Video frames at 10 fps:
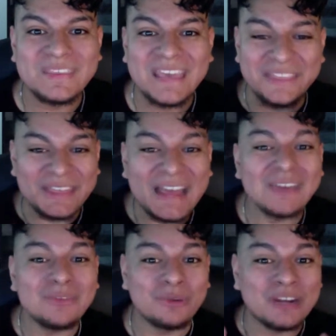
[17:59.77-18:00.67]
And
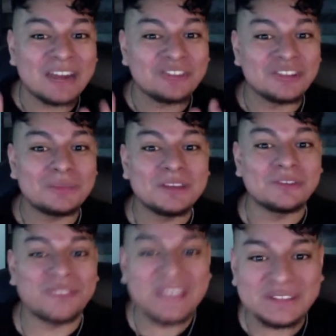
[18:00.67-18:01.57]
that would actually be a
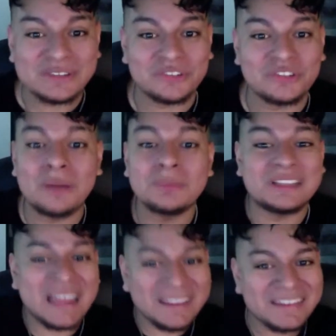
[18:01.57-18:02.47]
failure. So I'm
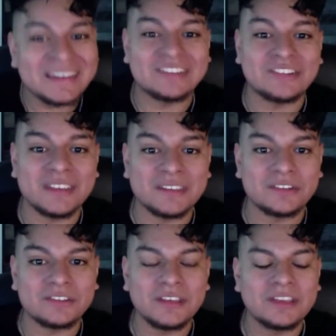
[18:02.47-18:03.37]
glad that I
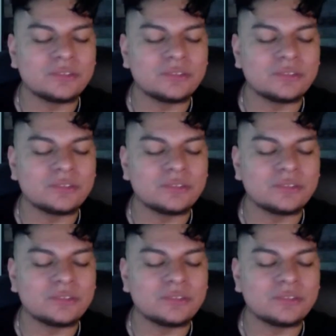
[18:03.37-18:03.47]
changed.